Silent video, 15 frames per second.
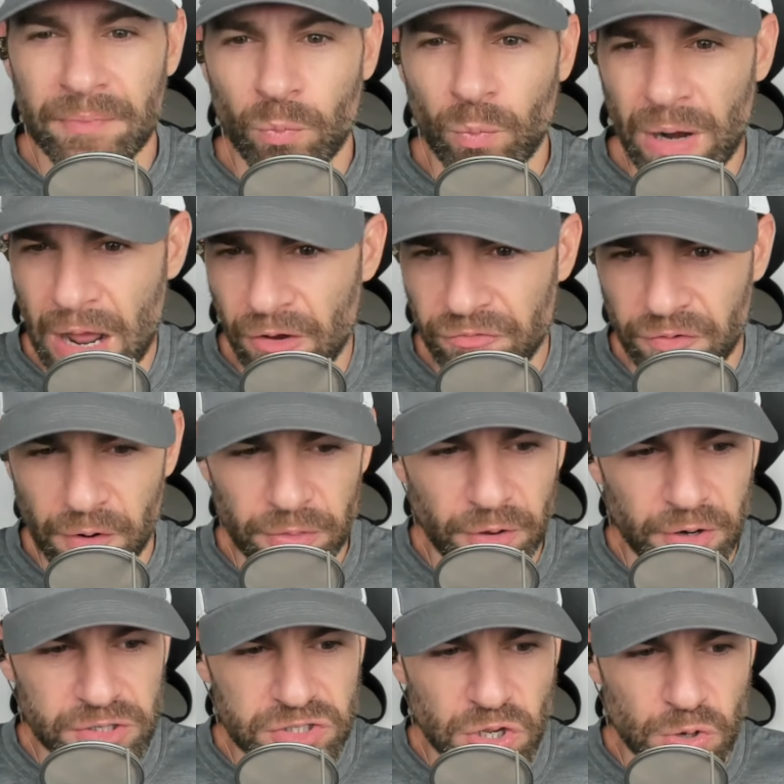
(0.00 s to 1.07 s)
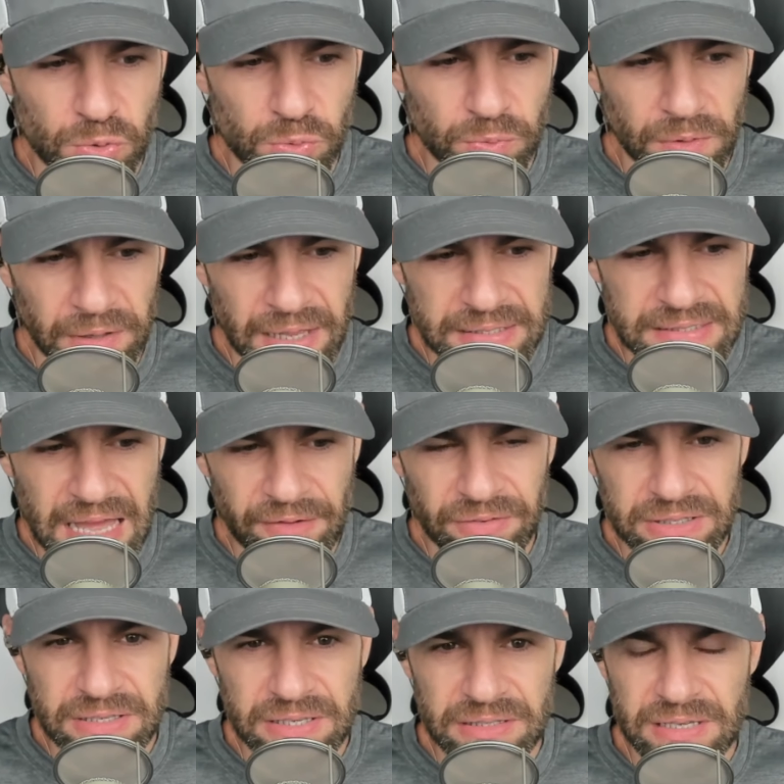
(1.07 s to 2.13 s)
Without further ado, let's dive
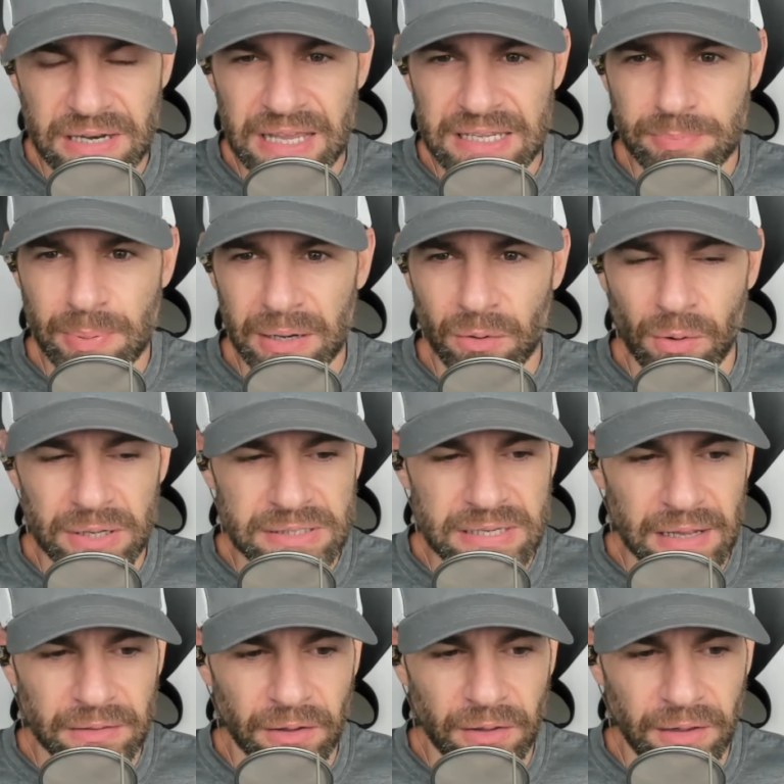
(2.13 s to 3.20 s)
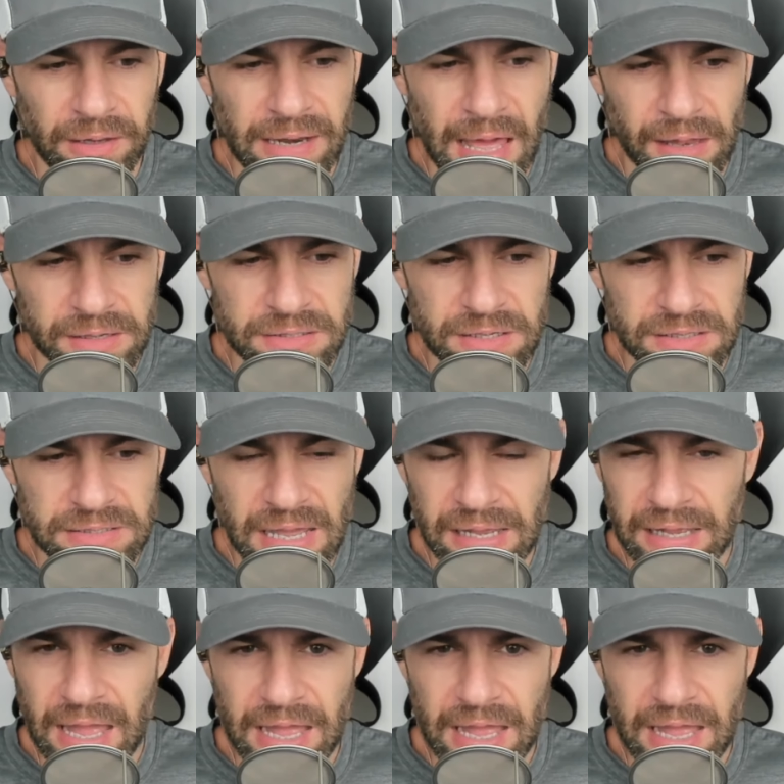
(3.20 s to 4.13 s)
into today's Bitcoin technical analysis, aka